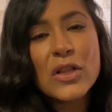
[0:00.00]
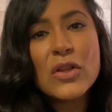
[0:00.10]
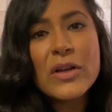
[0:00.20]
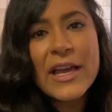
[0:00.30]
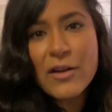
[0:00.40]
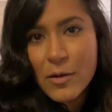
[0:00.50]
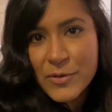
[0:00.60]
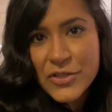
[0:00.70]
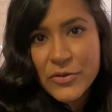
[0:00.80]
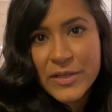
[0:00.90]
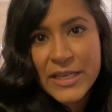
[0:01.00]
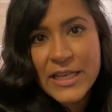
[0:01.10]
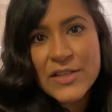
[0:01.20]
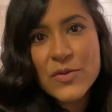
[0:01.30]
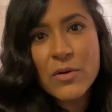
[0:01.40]
look at
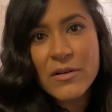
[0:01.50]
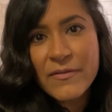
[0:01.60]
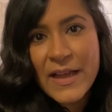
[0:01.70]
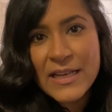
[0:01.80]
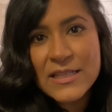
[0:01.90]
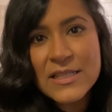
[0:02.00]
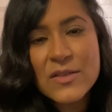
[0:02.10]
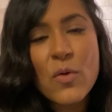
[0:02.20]
opportunities or events